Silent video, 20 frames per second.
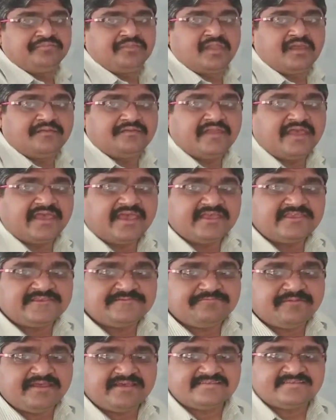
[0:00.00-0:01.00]
the H
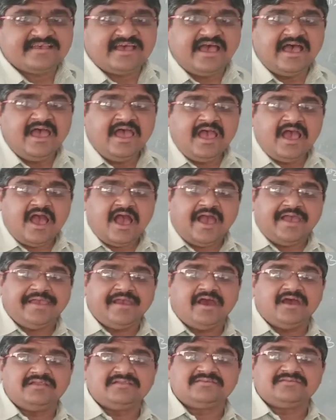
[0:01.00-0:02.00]
plus
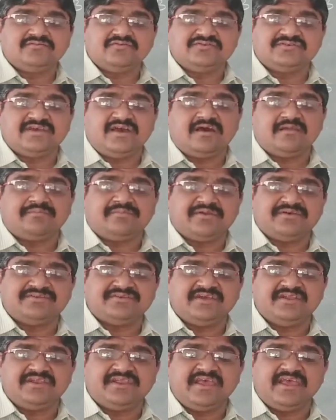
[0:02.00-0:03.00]
ions which are
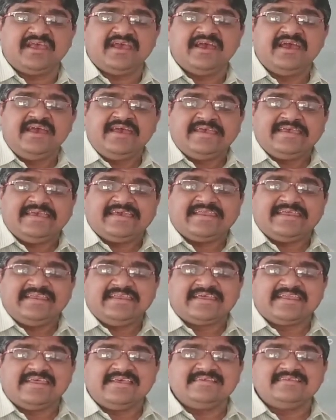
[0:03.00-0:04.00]
presenting here
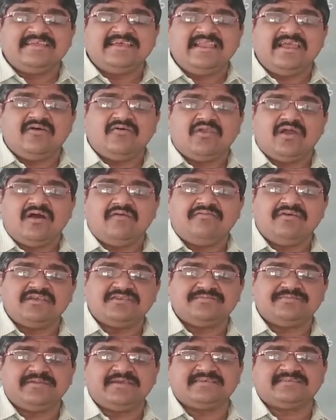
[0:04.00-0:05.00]
increase the level of H
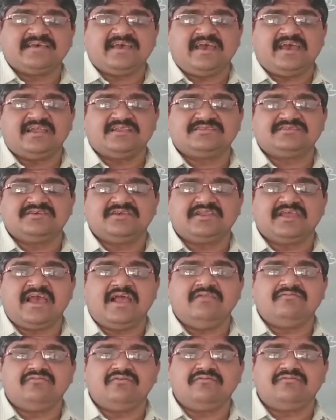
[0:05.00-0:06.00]
plus ions. It
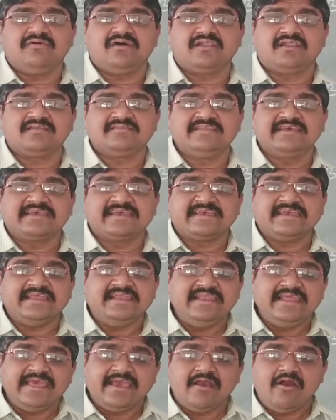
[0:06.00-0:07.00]
helpful for the
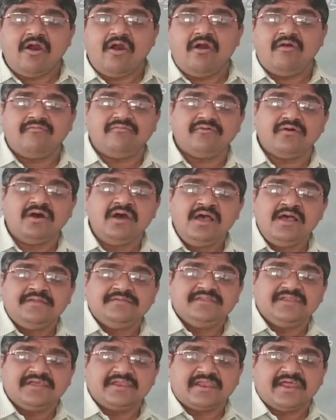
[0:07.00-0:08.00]
killing of
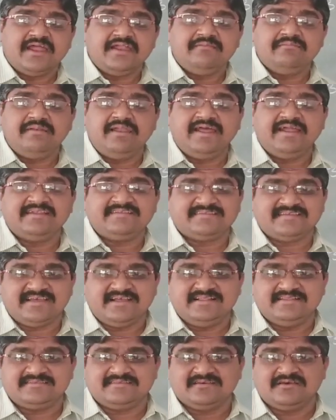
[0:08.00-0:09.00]
the red blood
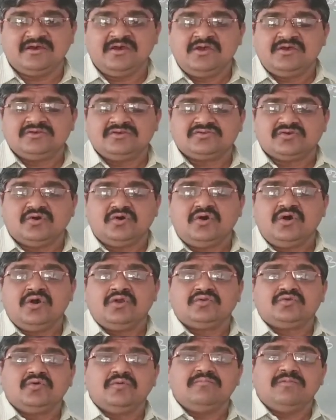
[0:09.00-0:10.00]
cells. So
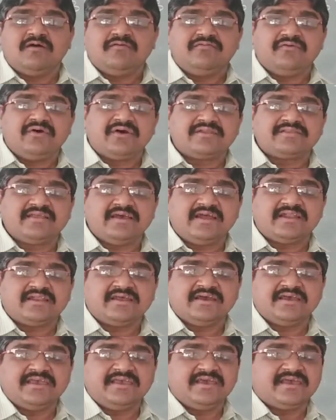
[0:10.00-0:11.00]
to buffer that,
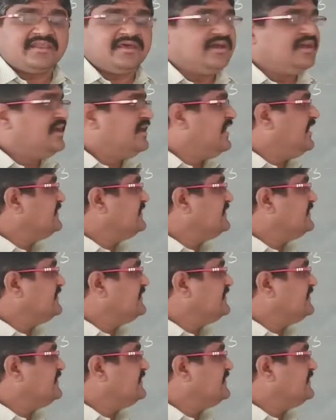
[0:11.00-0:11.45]
here H